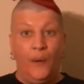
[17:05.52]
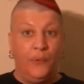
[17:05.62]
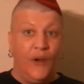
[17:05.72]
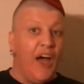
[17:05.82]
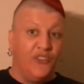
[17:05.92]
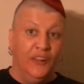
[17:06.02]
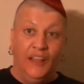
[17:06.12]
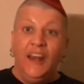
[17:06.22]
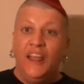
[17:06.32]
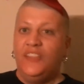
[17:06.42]
up your ass and
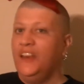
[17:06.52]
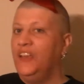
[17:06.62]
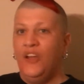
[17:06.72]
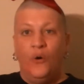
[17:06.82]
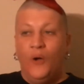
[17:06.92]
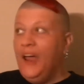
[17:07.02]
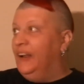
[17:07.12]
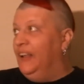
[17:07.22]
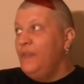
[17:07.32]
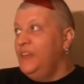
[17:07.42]
lit it, then you know what? I
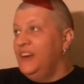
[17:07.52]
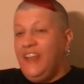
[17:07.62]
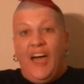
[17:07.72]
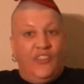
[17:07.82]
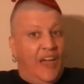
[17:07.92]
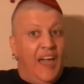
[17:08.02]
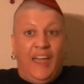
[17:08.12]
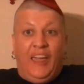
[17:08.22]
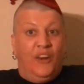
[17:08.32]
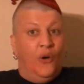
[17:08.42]
love you to death.
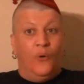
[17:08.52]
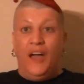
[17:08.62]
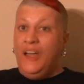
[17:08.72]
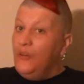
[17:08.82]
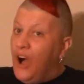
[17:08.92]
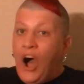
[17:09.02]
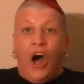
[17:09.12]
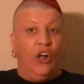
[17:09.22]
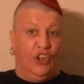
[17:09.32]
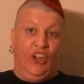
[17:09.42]
Hey, you know what?
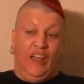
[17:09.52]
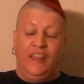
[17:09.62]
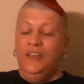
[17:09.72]
All good.